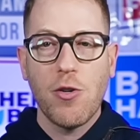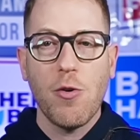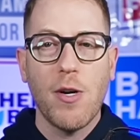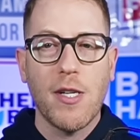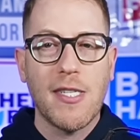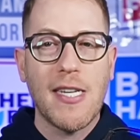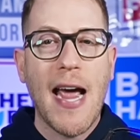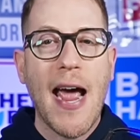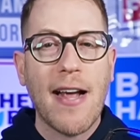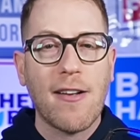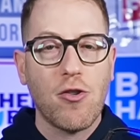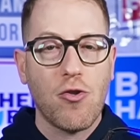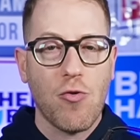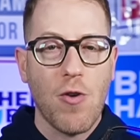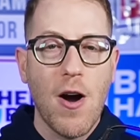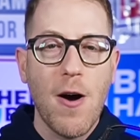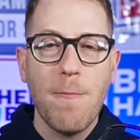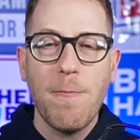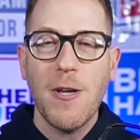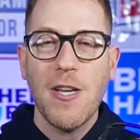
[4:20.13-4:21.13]
to attack
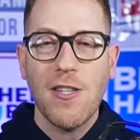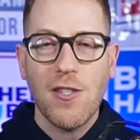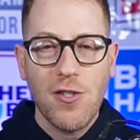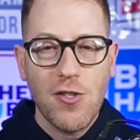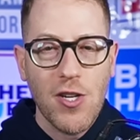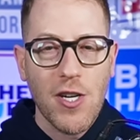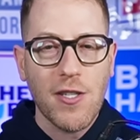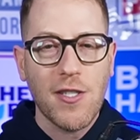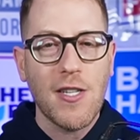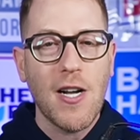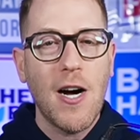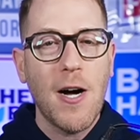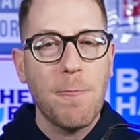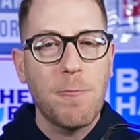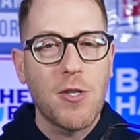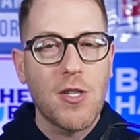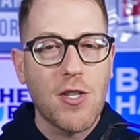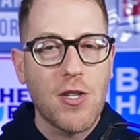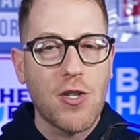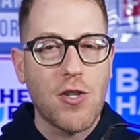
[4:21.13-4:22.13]
Trump is just
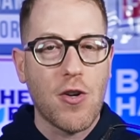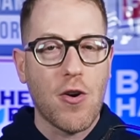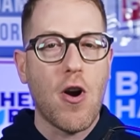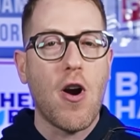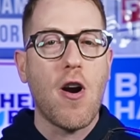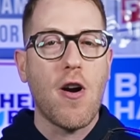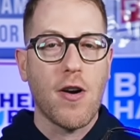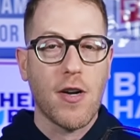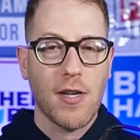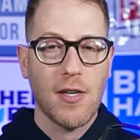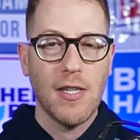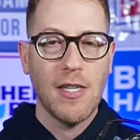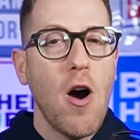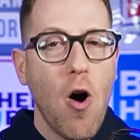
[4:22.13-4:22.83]
absurd.